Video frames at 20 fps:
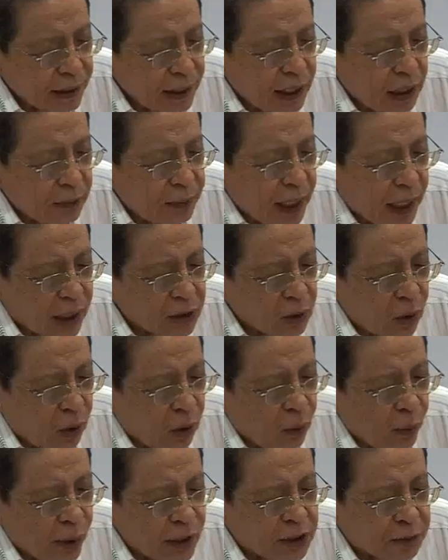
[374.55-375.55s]
Let me ask
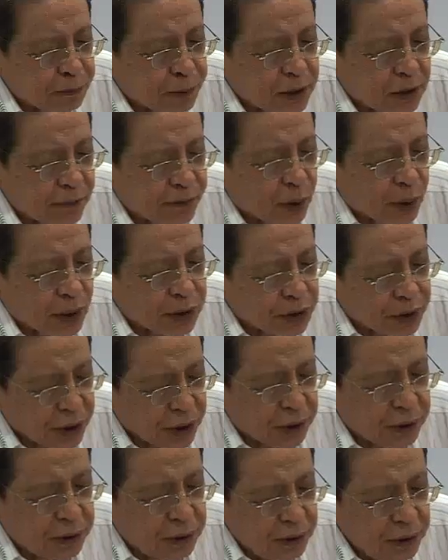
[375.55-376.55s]
Ong one specific
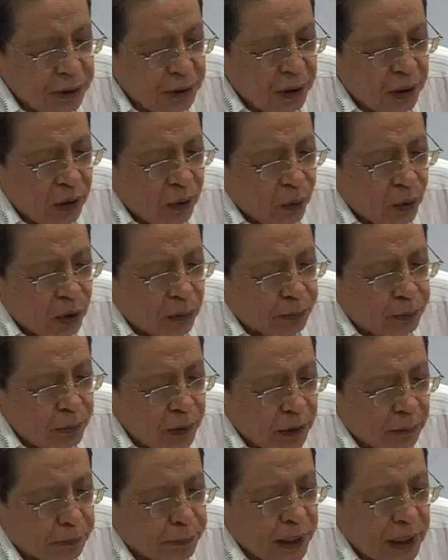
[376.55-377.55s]
question. Will
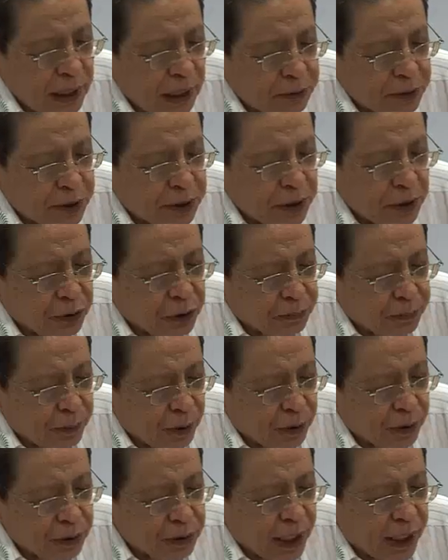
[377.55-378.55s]
the PwC
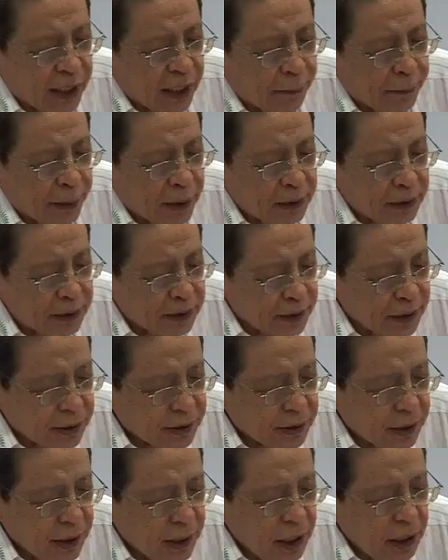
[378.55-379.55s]
report and
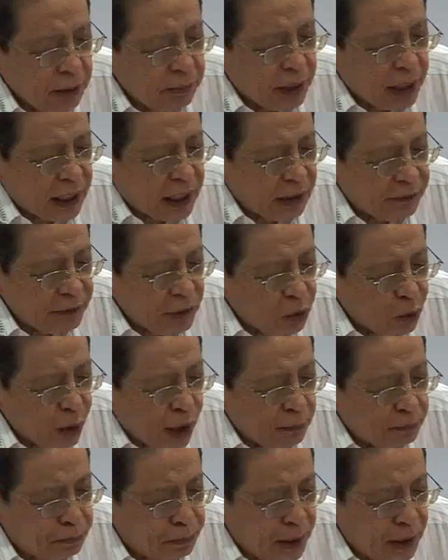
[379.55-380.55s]
appendices be given to
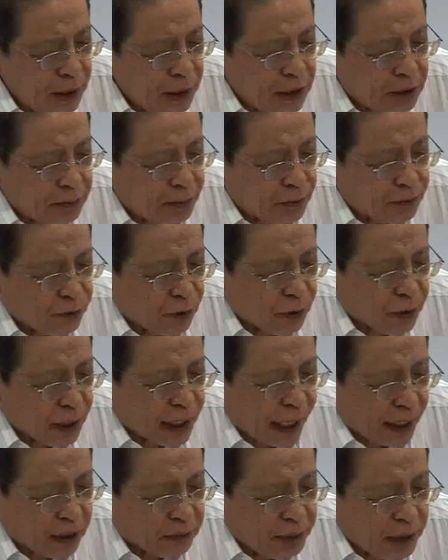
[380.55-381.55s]
MPs before the
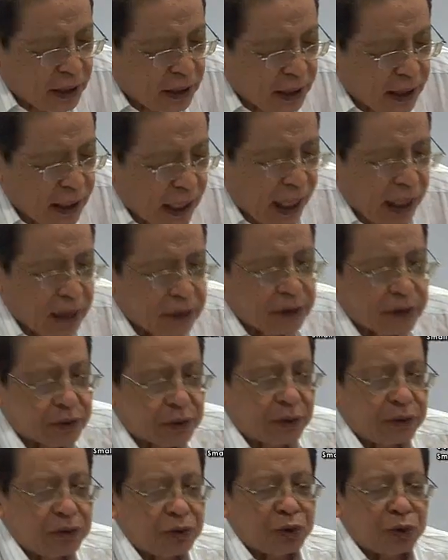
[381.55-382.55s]
current meeting ends
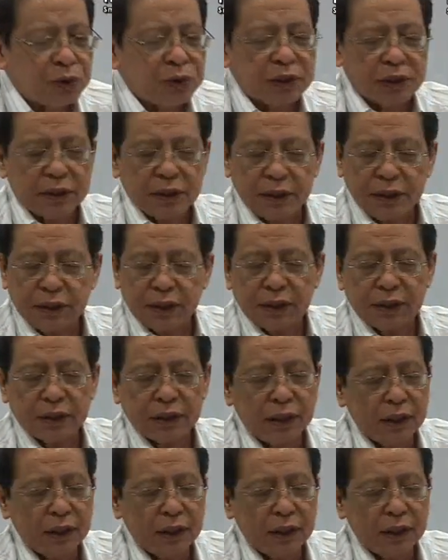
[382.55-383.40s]
on June the 30th?